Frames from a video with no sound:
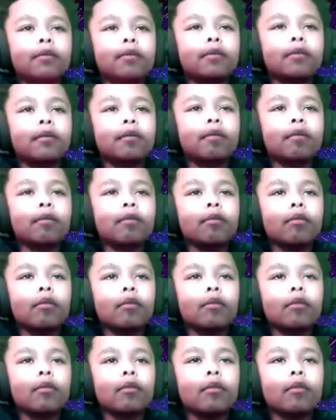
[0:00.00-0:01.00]

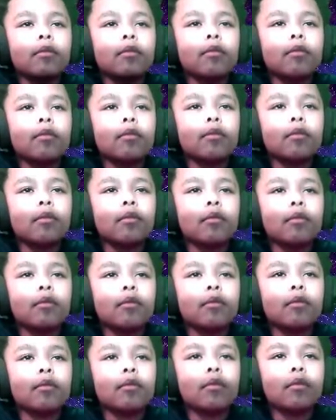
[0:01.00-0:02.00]

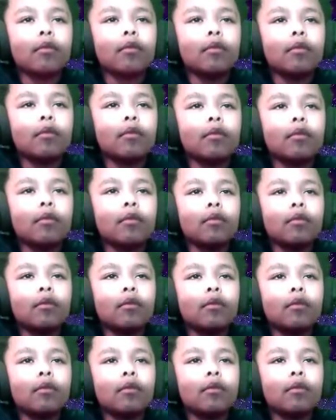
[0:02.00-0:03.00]

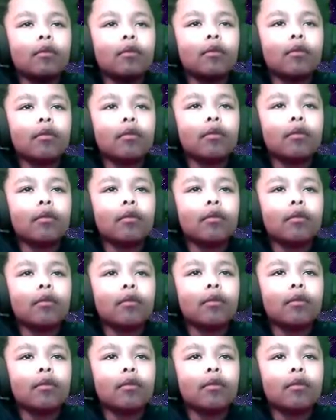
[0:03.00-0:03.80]
Nobody speaks.